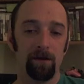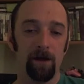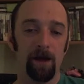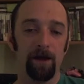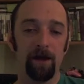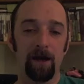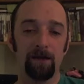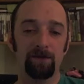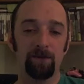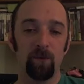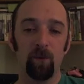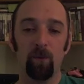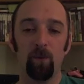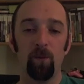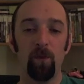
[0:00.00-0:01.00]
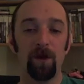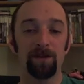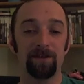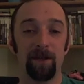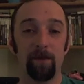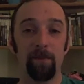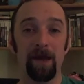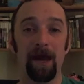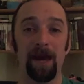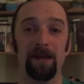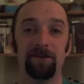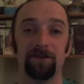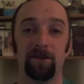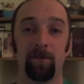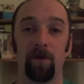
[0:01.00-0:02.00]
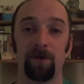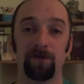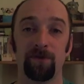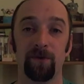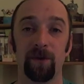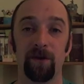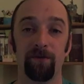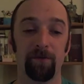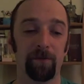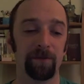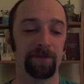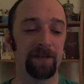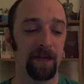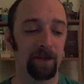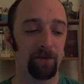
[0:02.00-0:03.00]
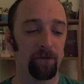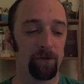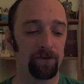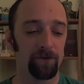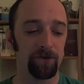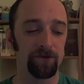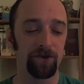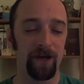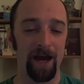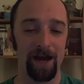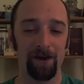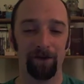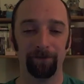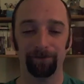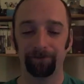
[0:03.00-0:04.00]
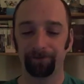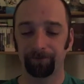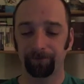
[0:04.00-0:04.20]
Hey guys, what's up? Hdemarzo here from the Tech Cruiser channel.